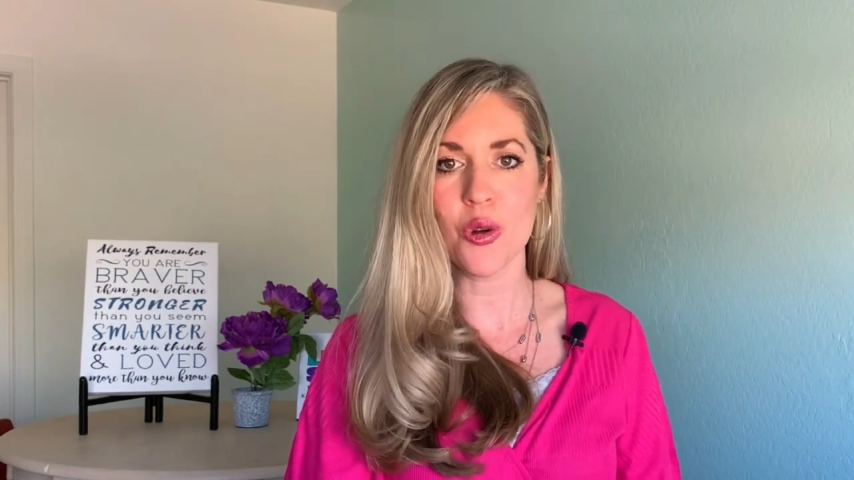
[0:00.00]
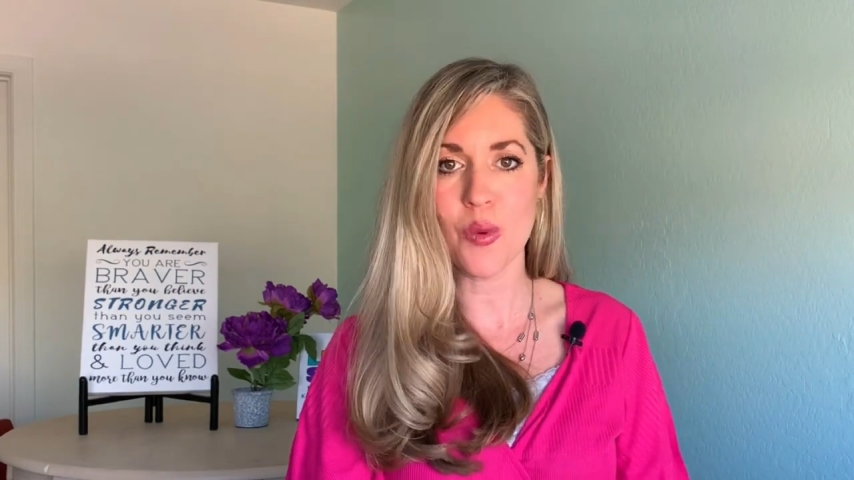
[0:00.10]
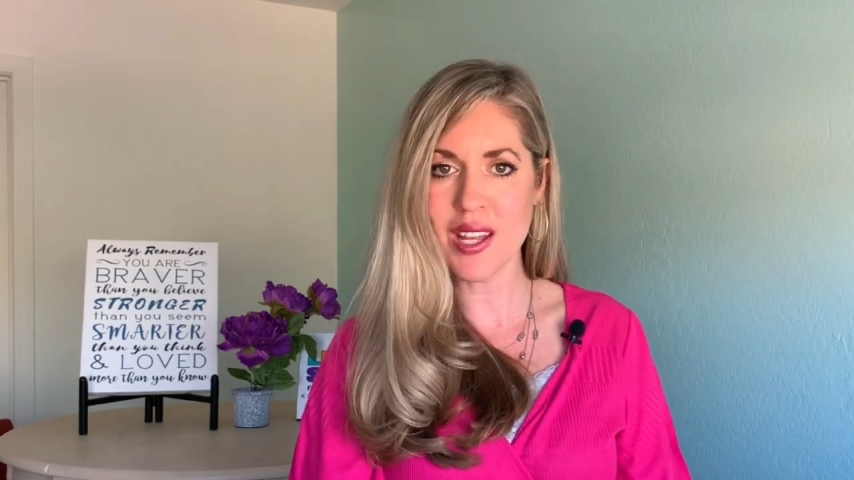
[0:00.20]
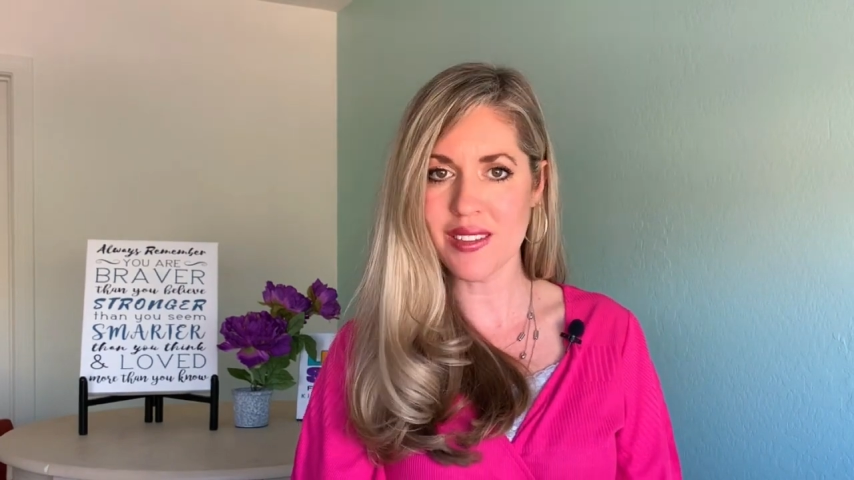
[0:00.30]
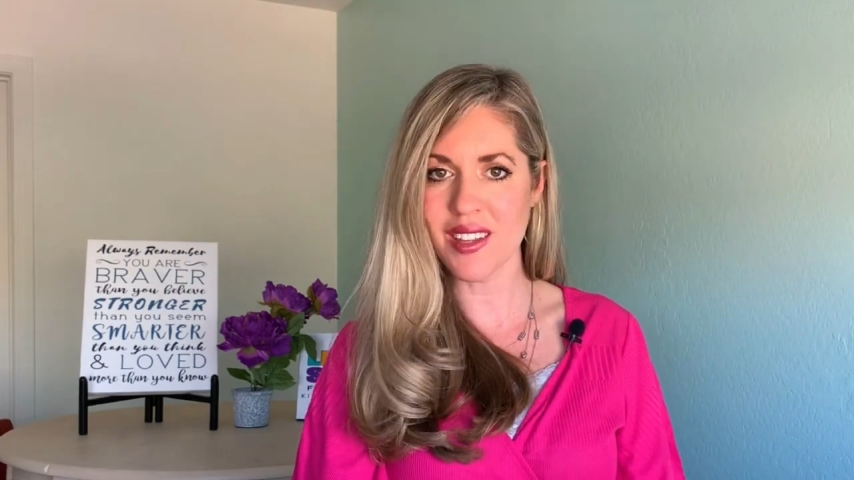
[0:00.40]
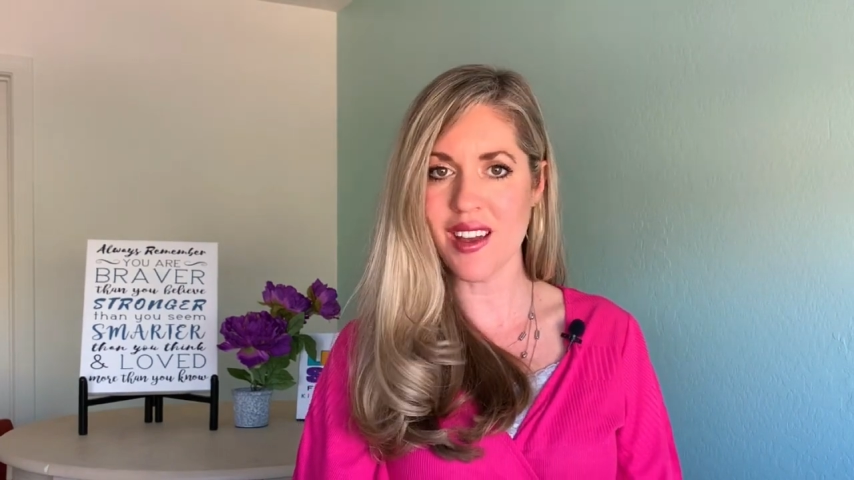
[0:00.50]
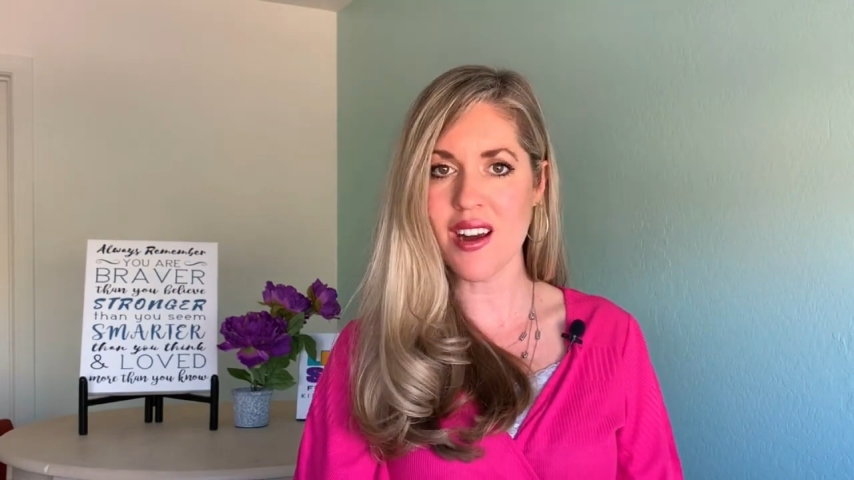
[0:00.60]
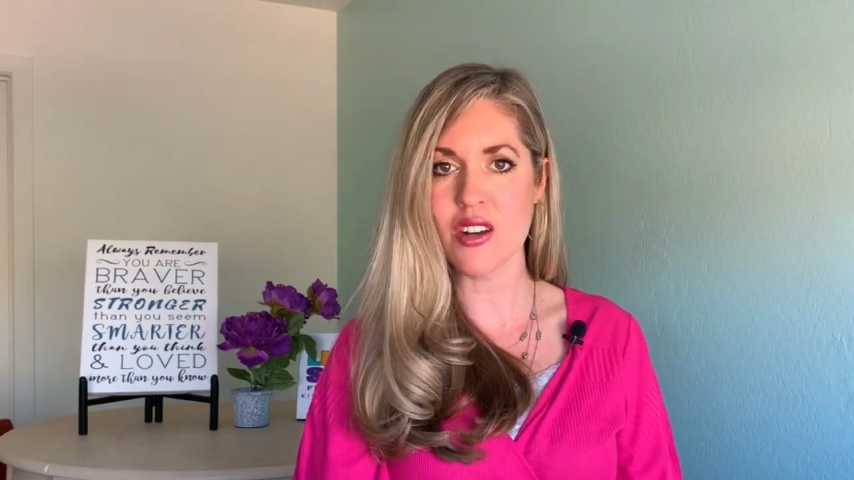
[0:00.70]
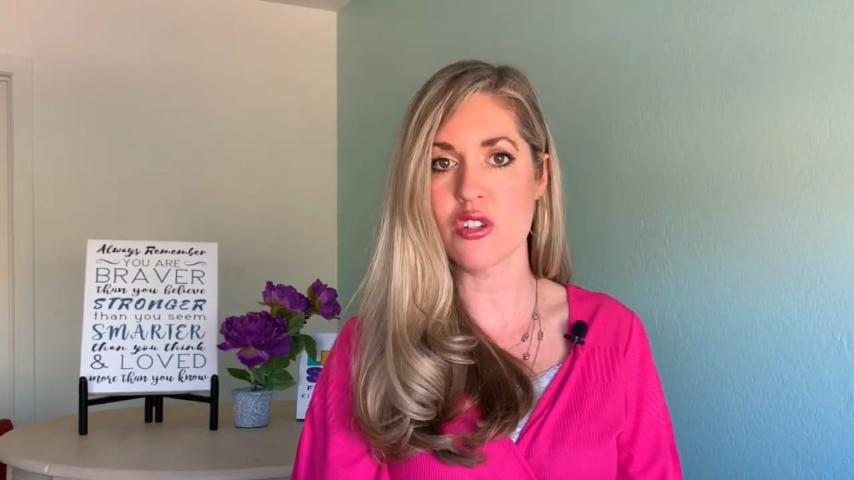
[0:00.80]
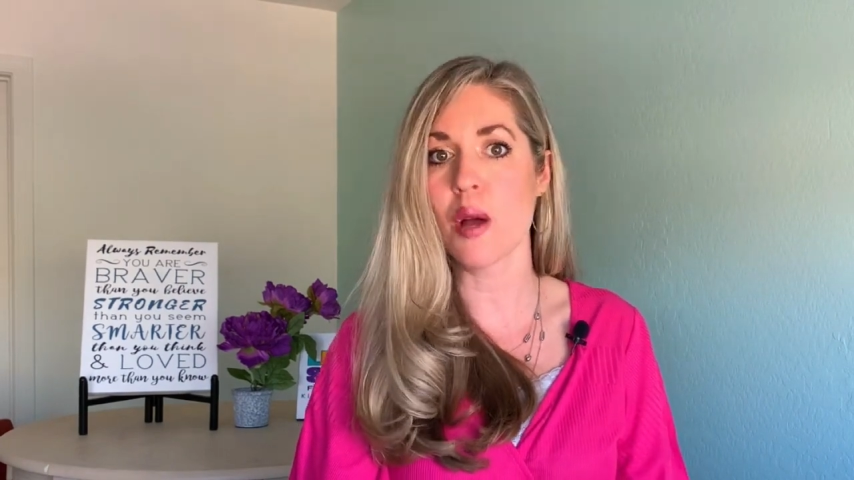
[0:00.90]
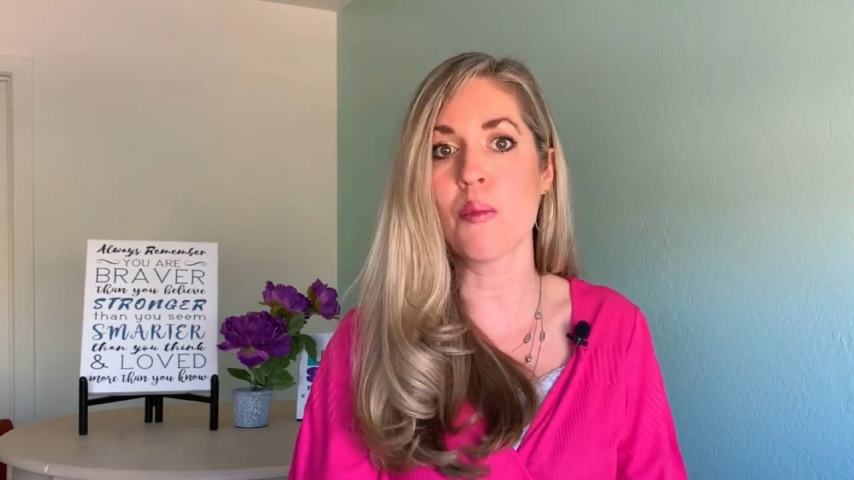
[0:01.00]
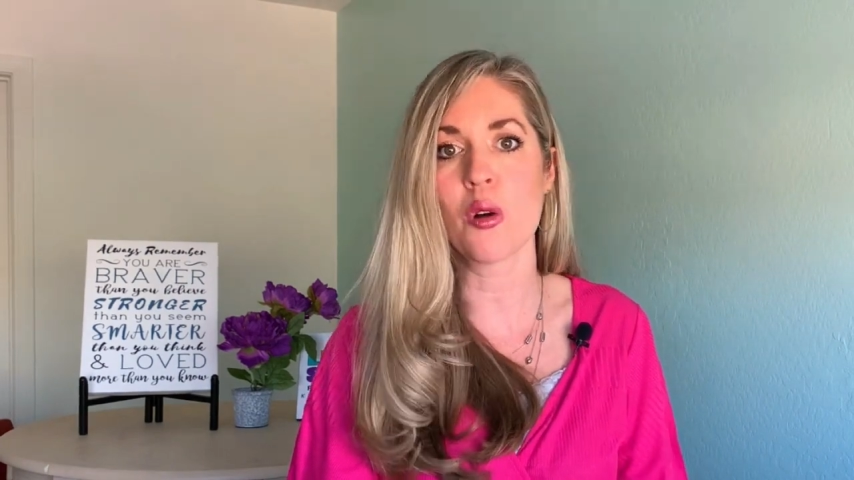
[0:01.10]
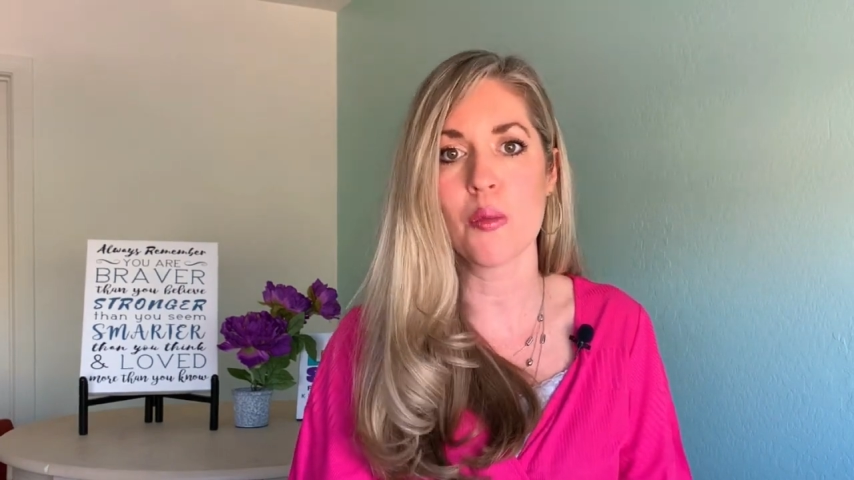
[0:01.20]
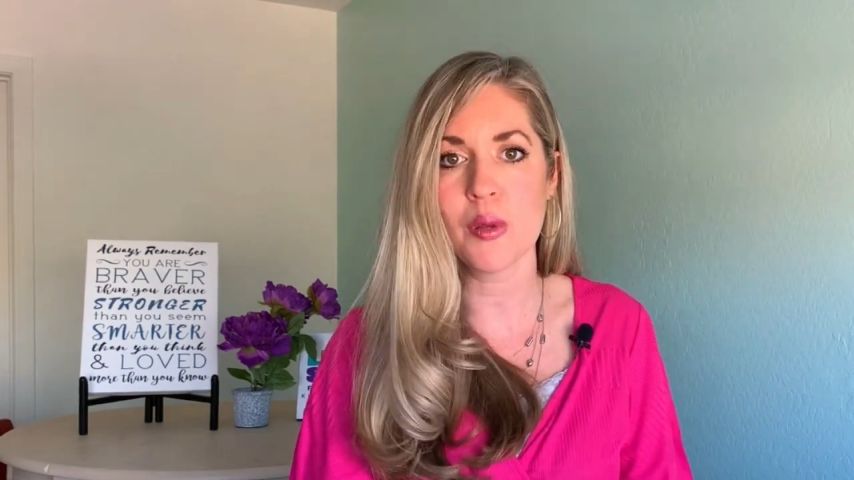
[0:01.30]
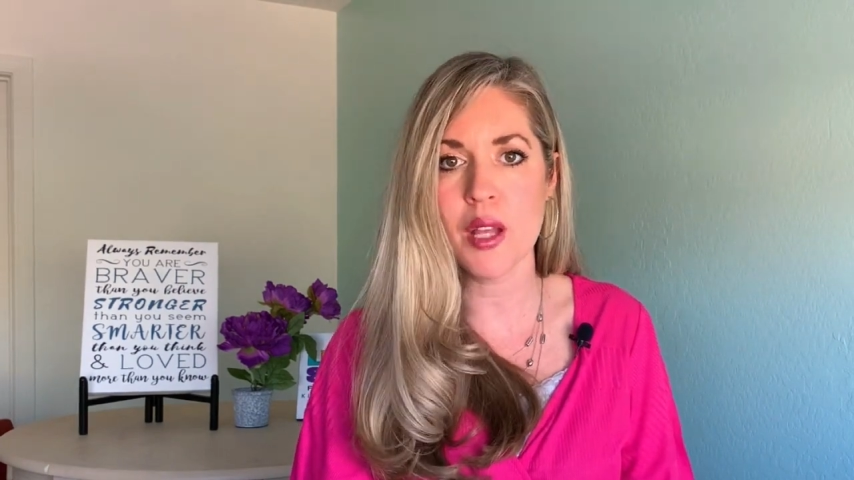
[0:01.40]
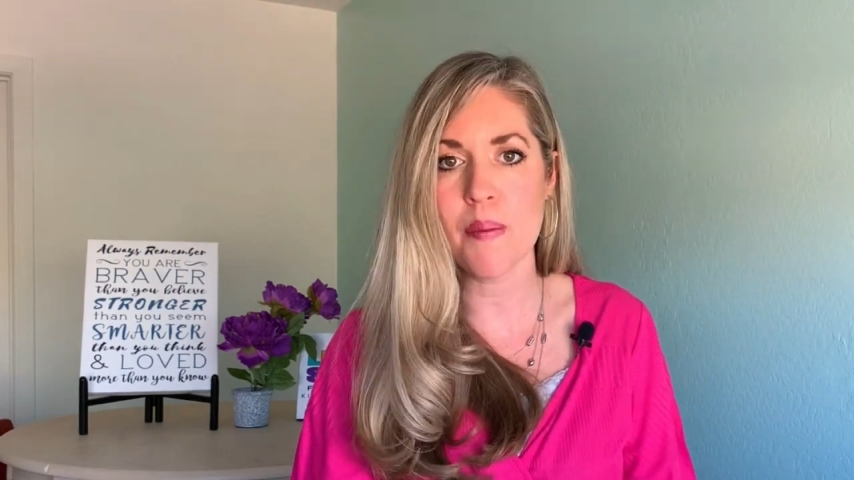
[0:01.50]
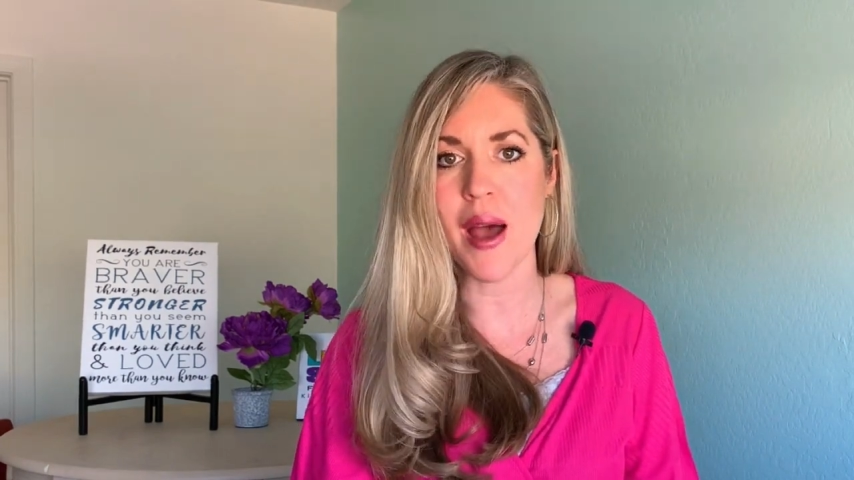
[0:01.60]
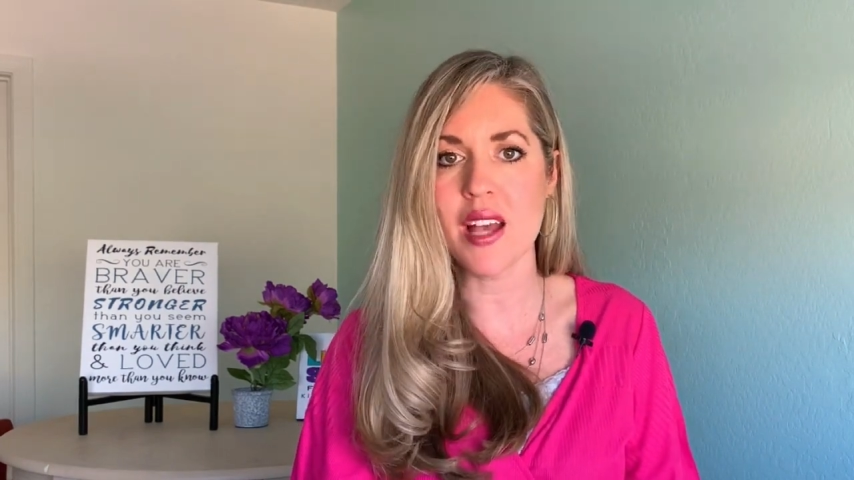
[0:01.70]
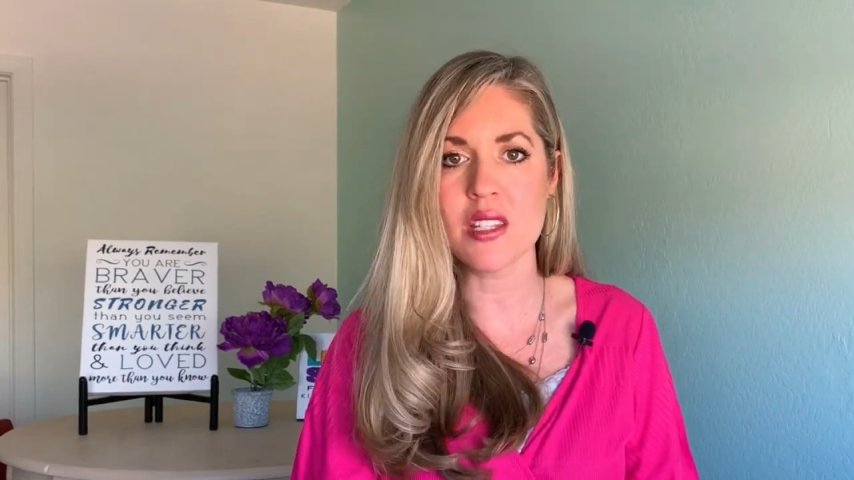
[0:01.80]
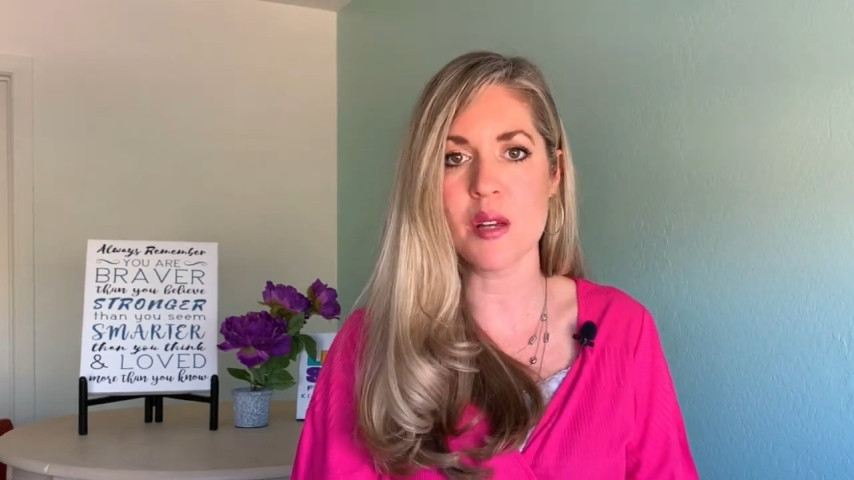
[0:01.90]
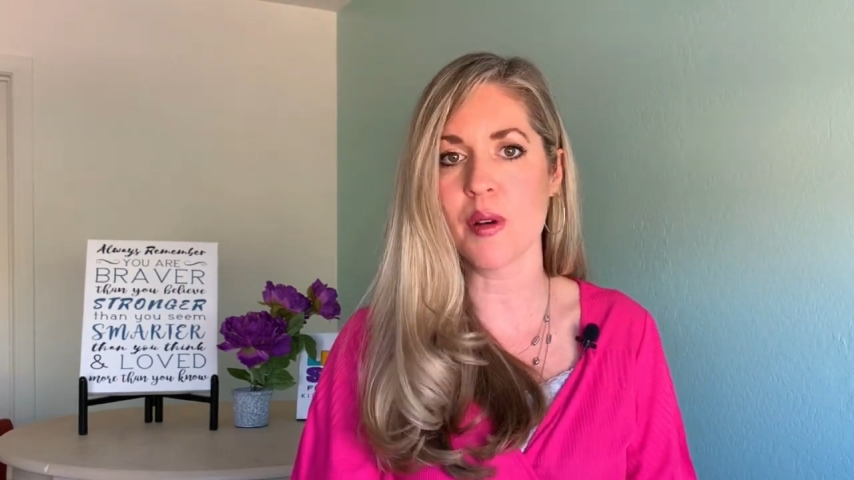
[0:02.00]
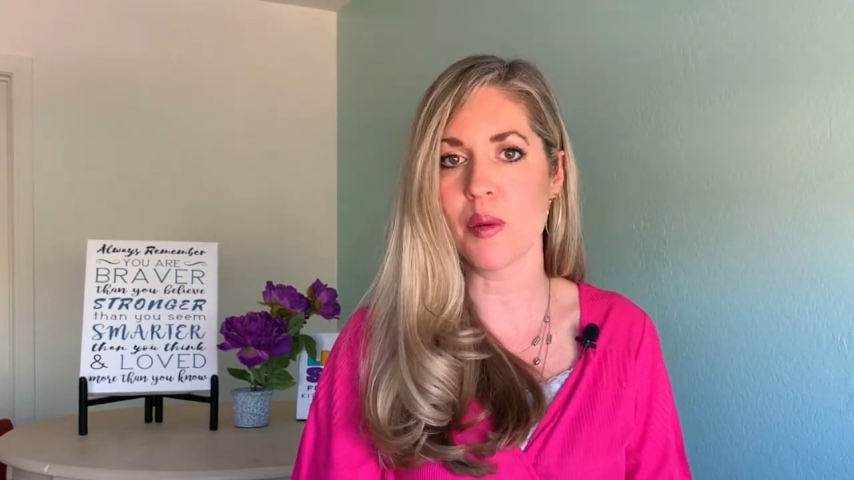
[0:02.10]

rake the yard, jump rope, play basketball,